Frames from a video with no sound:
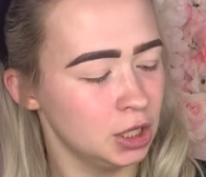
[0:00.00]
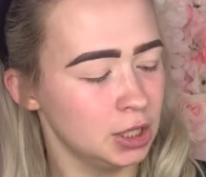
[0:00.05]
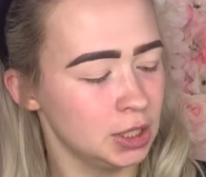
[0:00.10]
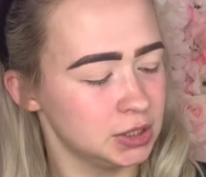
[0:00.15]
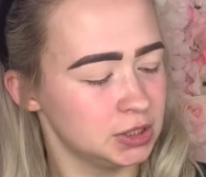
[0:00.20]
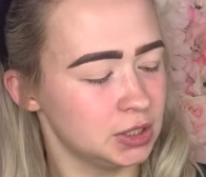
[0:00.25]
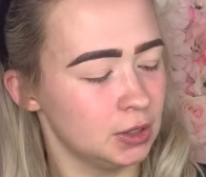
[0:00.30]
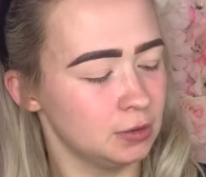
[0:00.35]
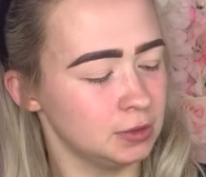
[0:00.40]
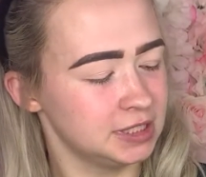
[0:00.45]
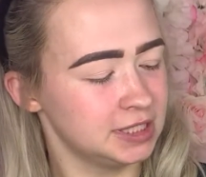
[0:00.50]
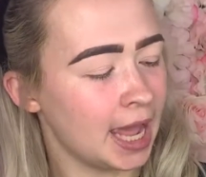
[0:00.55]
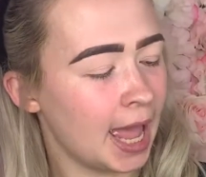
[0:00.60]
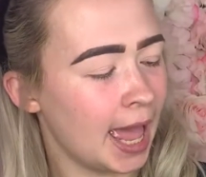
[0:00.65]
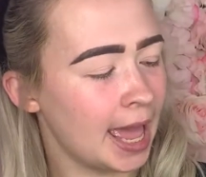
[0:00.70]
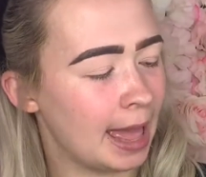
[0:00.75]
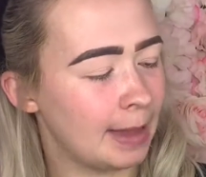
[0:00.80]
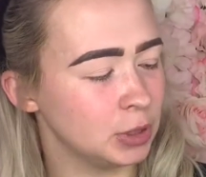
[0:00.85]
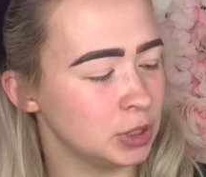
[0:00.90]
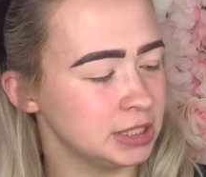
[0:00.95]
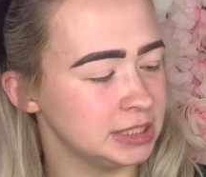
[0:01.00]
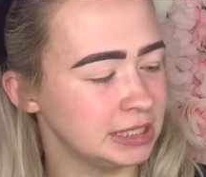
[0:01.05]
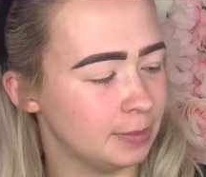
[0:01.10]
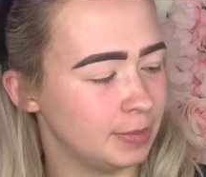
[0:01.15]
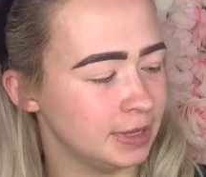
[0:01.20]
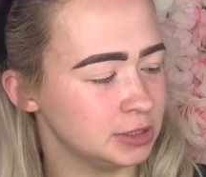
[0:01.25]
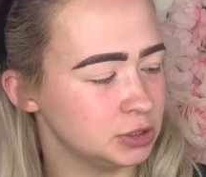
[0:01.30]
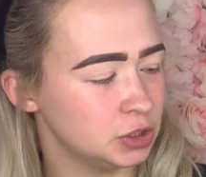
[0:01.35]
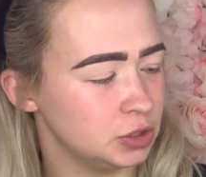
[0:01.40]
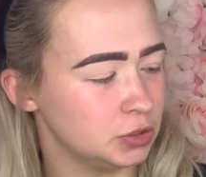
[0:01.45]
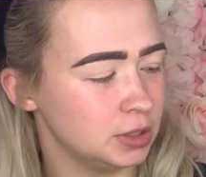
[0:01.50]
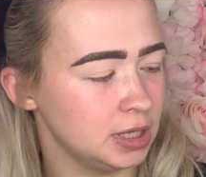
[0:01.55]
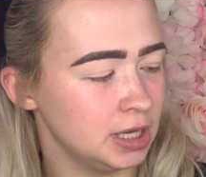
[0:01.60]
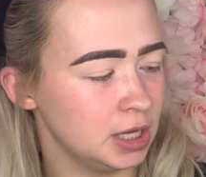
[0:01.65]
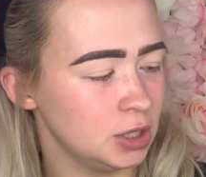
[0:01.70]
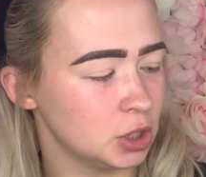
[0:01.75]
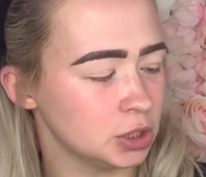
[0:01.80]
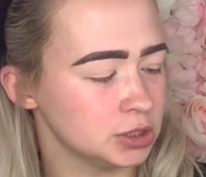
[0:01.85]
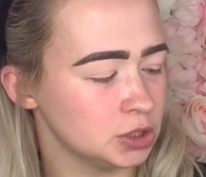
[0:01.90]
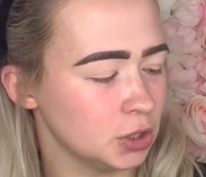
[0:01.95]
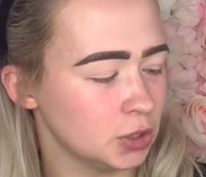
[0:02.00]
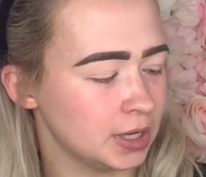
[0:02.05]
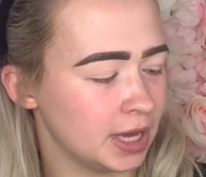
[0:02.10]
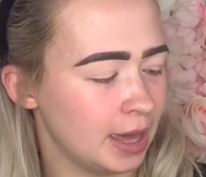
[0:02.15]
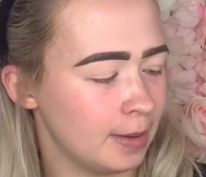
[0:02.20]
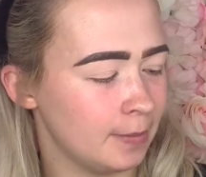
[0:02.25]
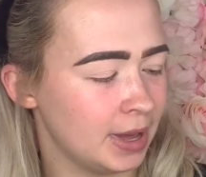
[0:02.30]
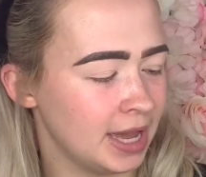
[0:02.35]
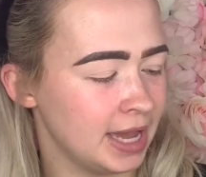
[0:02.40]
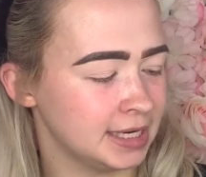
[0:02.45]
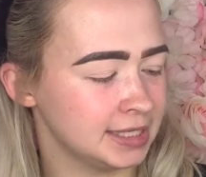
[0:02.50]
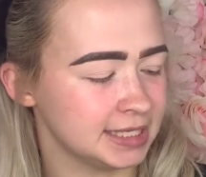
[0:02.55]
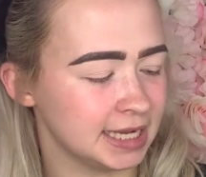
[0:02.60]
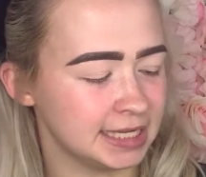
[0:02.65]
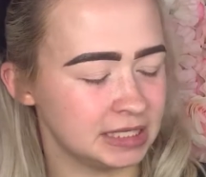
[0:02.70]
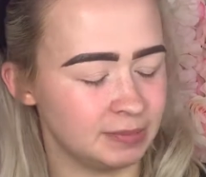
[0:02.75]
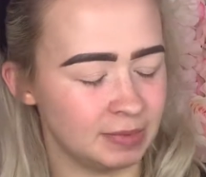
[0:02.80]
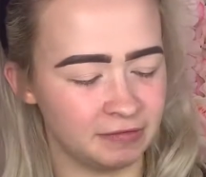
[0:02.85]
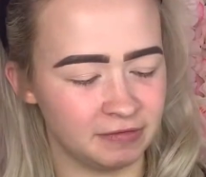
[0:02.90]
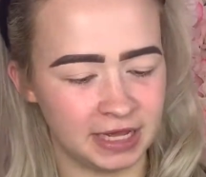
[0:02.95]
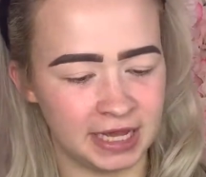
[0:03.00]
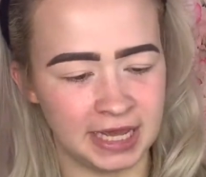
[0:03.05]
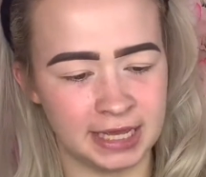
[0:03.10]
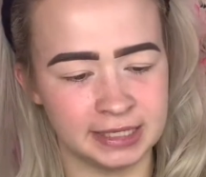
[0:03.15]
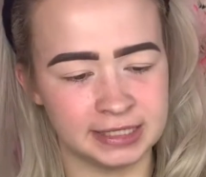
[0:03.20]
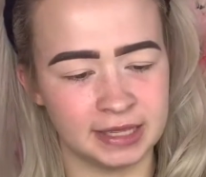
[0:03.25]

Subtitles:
So today I'm going to dip into the Contour Kit by Anastasia Beverly Hills,